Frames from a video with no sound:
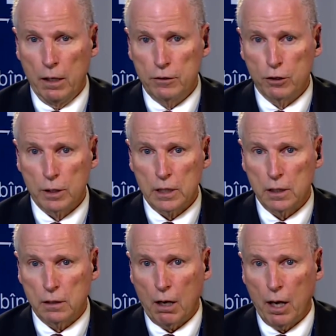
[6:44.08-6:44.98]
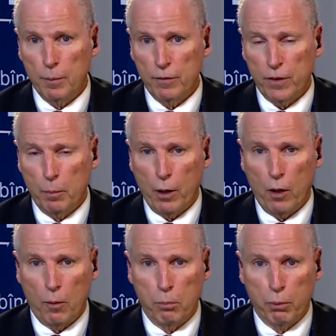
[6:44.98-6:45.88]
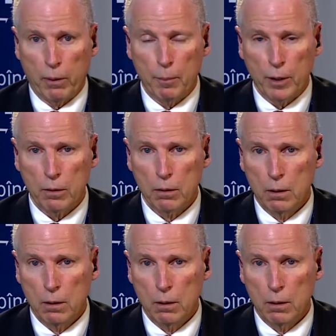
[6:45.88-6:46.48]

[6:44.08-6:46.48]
during the time of the Paul Bremer